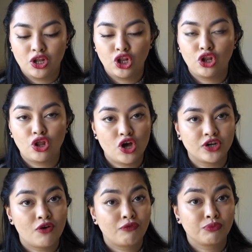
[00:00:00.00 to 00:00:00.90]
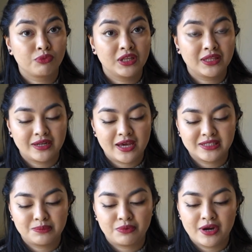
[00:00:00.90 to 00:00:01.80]
a lot of really
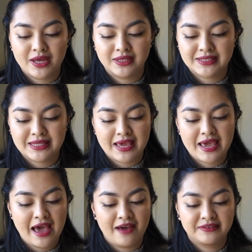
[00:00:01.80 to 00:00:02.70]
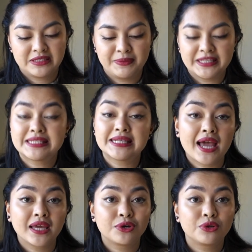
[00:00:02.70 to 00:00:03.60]
nice brands. They have Spin
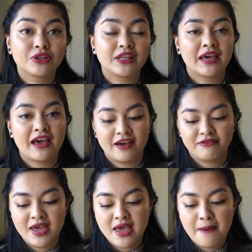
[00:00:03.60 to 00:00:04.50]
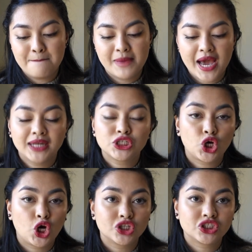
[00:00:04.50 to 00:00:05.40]
Cycle, they have Matt
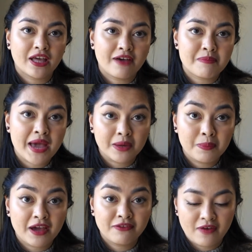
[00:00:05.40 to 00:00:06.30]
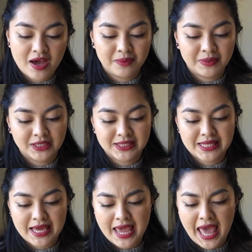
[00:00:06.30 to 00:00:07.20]
Tosh, they have Magpie Fibers,
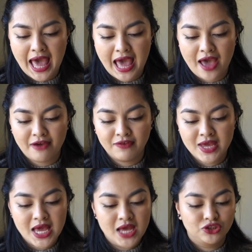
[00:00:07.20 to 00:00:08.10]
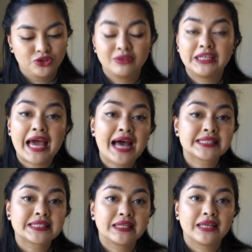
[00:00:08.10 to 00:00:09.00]
they have Julie
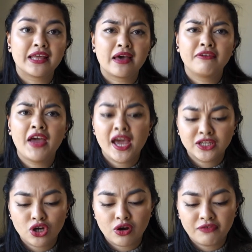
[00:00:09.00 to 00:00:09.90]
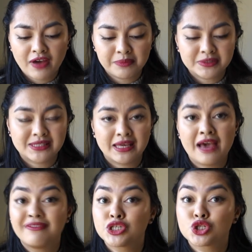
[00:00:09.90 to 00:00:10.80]
Asselin, they have Hedgehog Fibers, they
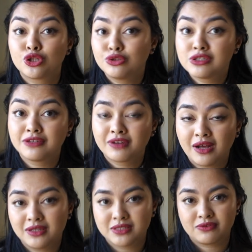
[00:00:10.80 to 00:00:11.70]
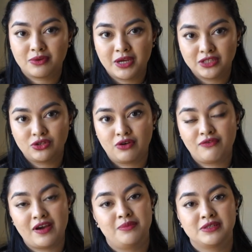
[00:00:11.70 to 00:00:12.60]
have exclusive colors from Hedgehog
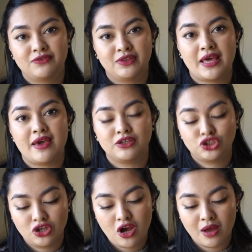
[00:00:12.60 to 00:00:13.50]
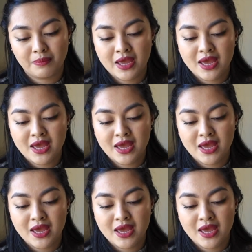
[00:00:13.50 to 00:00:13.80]
Fibers for their shop.